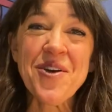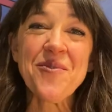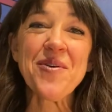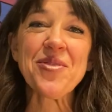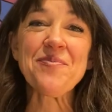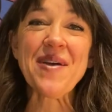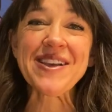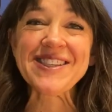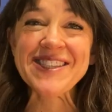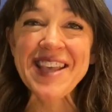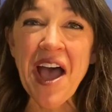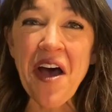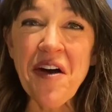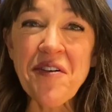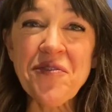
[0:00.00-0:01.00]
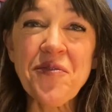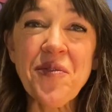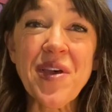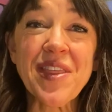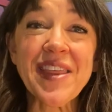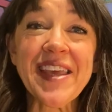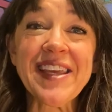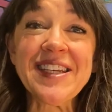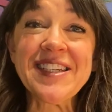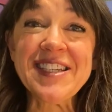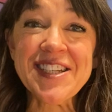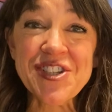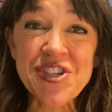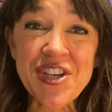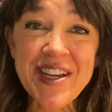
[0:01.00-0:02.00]
with myself, with
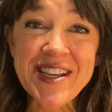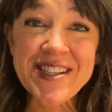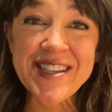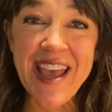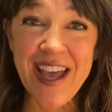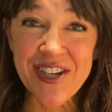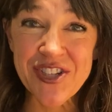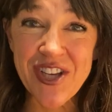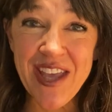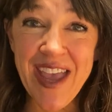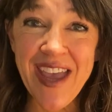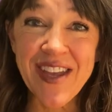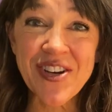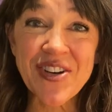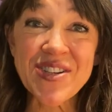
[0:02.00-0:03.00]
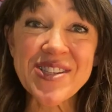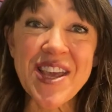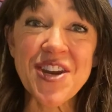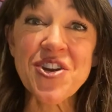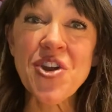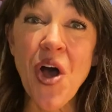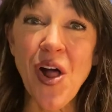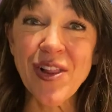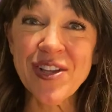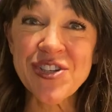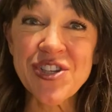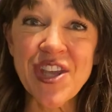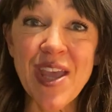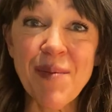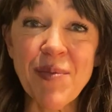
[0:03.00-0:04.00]
Indigenous educators and
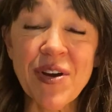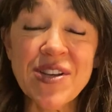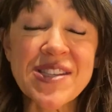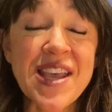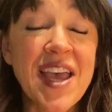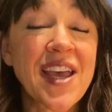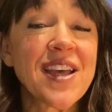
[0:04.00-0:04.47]
knowledge keepers,